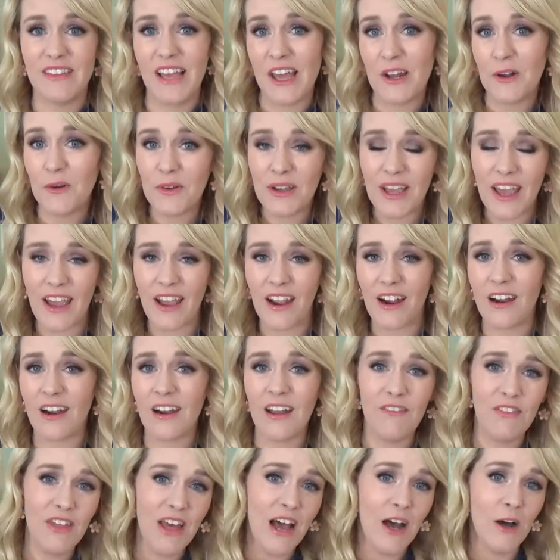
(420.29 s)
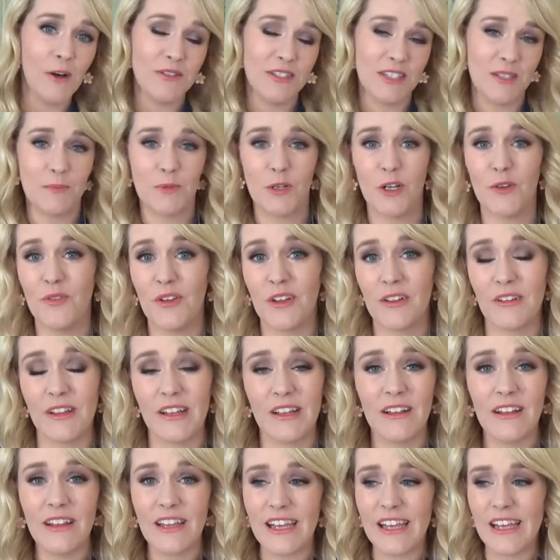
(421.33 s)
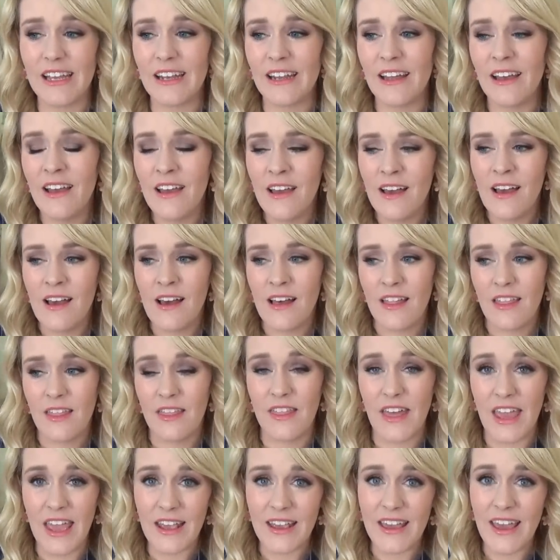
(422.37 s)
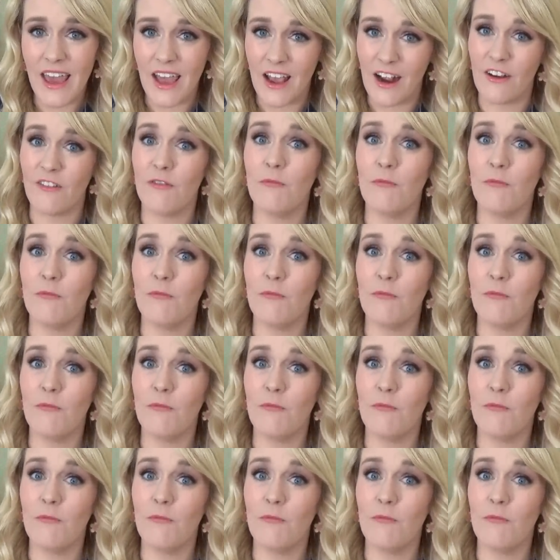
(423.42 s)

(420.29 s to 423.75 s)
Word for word: They don't care if the house is perfectly clean. They care